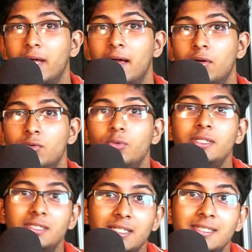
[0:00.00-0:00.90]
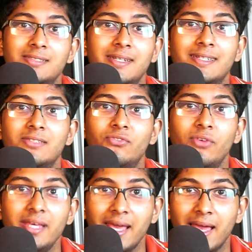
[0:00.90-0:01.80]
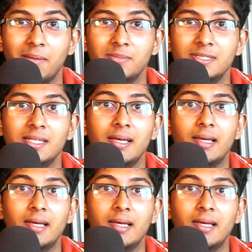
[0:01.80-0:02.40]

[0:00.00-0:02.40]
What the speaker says: diode which is rated 3 amps